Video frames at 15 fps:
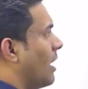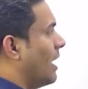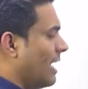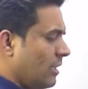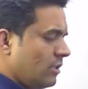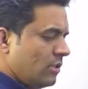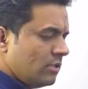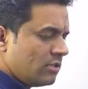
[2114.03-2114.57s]

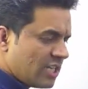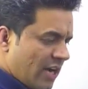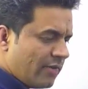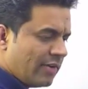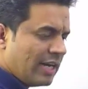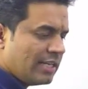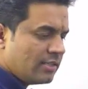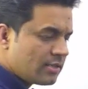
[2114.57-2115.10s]
In
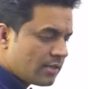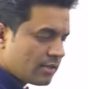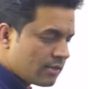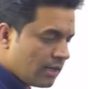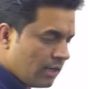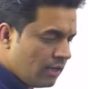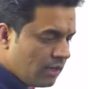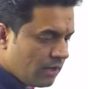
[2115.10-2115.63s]
Java in
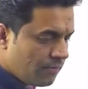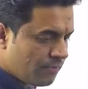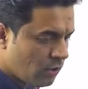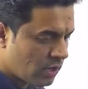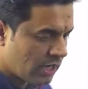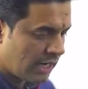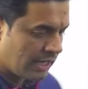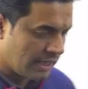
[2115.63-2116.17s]
general, if you
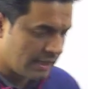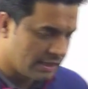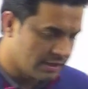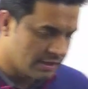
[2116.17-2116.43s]
are writing